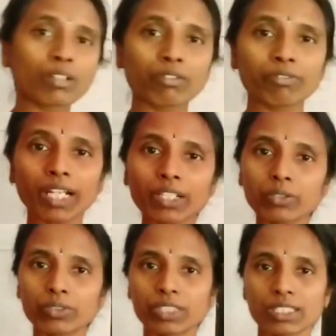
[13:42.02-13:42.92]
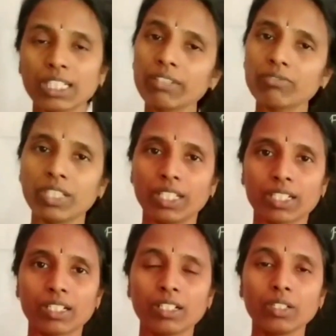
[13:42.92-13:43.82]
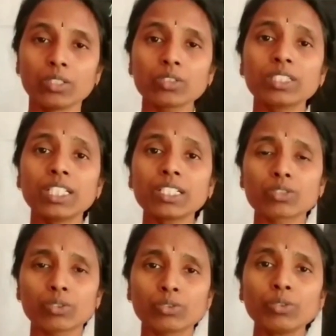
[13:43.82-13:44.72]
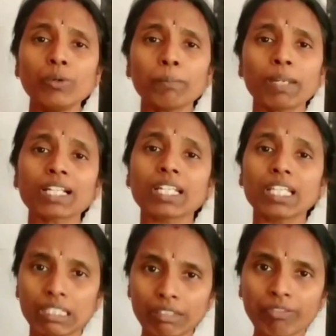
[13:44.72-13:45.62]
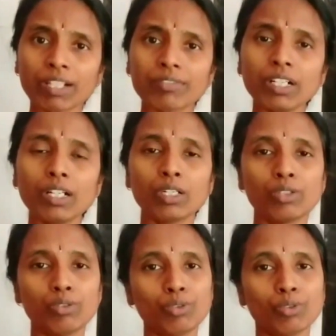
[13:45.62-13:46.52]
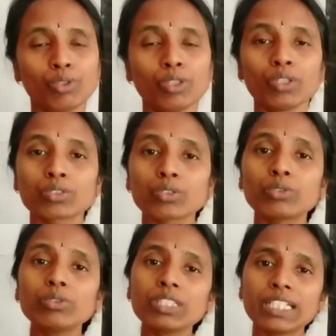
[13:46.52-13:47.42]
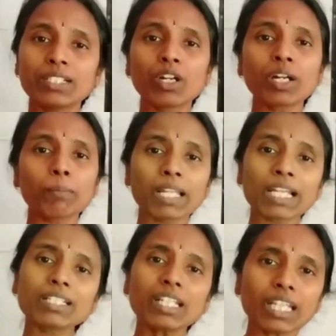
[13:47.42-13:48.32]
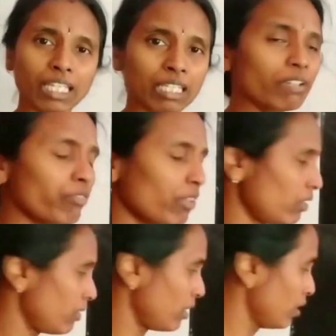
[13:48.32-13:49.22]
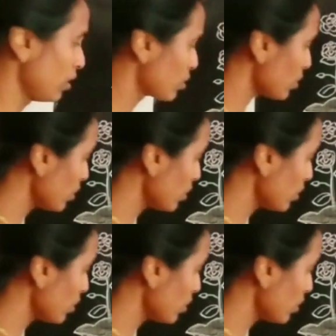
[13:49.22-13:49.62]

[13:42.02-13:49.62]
5 roses are there. So did Sonu pluck any flower? No. Sonu did not pluck any flower. So